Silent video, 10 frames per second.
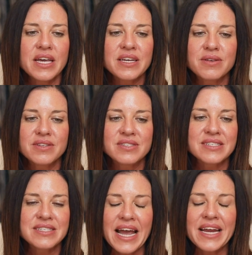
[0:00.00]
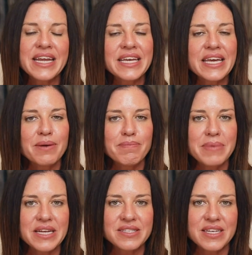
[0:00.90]
exciting and
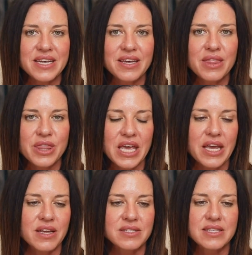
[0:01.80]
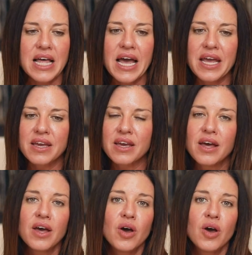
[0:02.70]
amazing things like